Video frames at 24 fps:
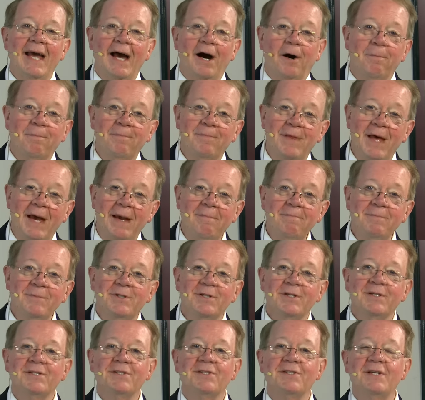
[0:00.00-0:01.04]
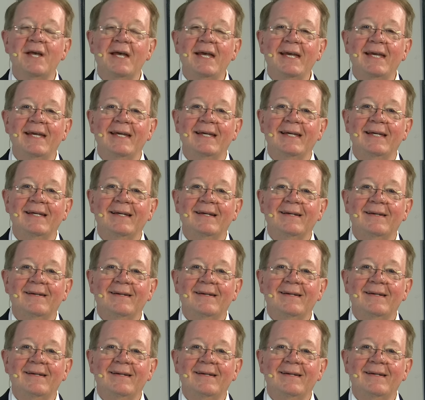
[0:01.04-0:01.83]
help them to see